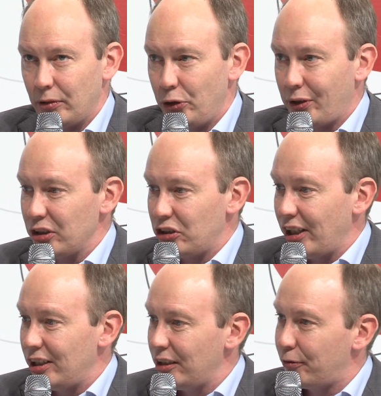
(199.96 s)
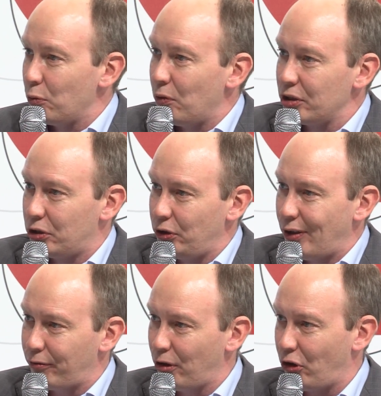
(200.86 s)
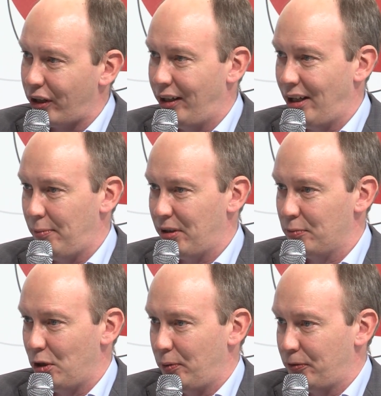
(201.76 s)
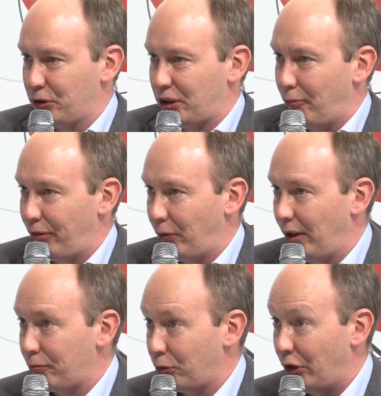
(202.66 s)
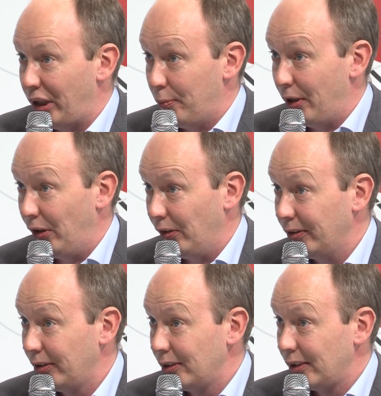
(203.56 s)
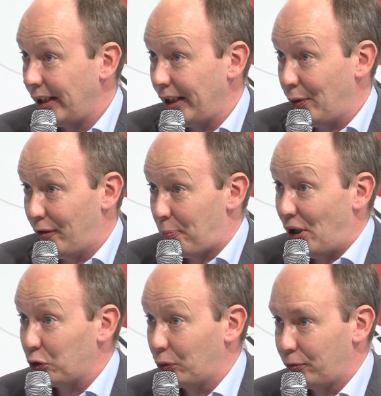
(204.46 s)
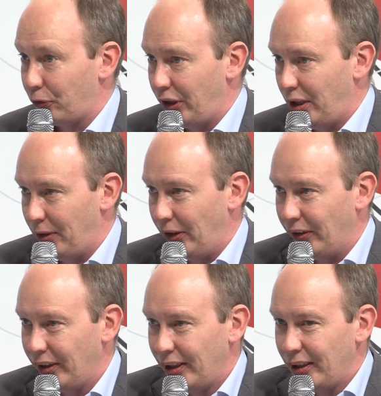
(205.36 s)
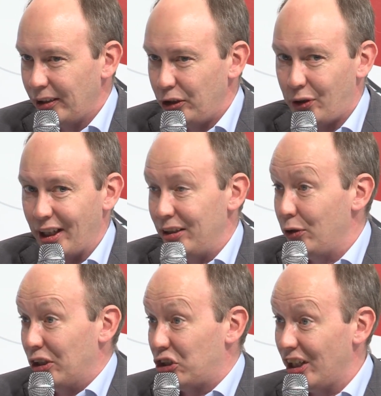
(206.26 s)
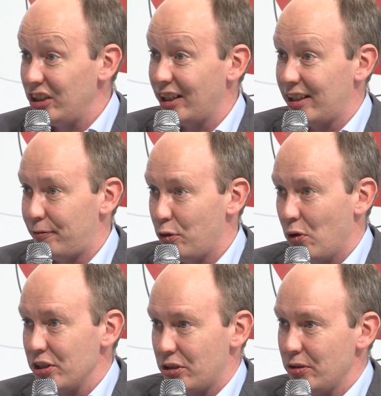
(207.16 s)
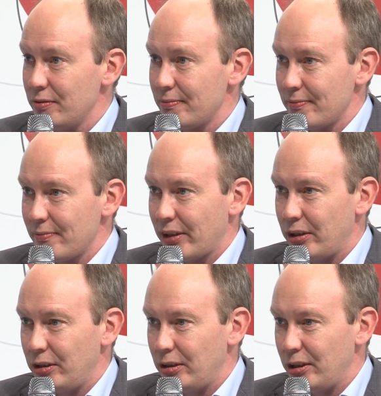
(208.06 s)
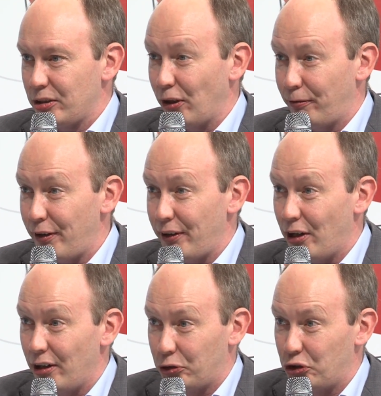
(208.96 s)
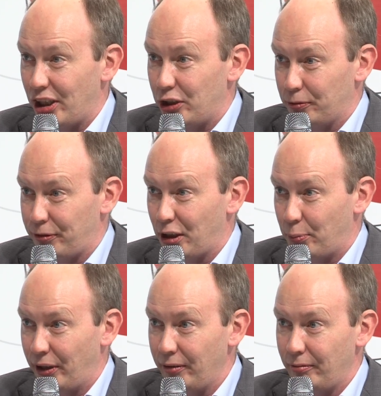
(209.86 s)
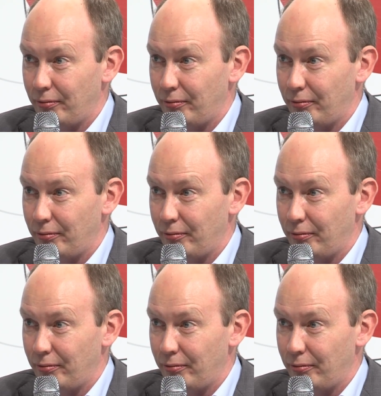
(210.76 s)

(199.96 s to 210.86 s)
You can change, if you want to, you have a login name at the moment for something, right, for your email, and you have a password for your email. You can change that if you want to. It's very hard to change your fingerprint.